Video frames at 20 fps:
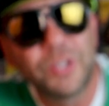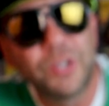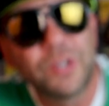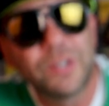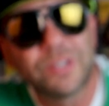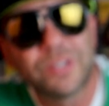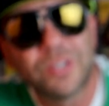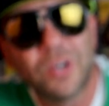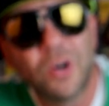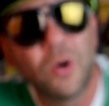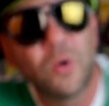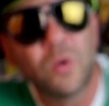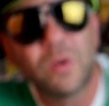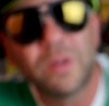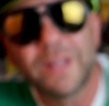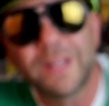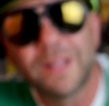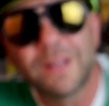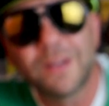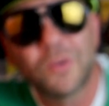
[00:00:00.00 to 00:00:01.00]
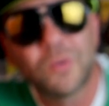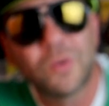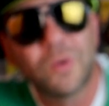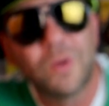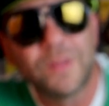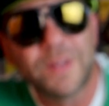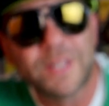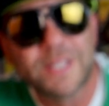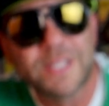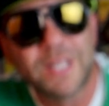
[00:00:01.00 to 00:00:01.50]
you could totally
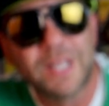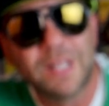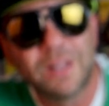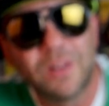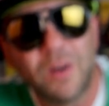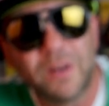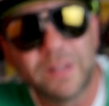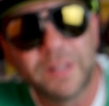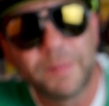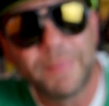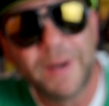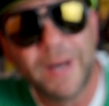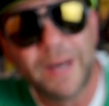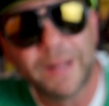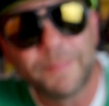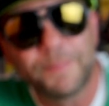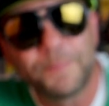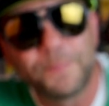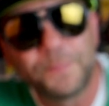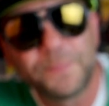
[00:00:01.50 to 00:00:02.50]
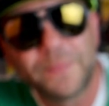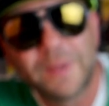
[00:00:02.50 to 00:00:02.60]
crawl this thing along the bottom.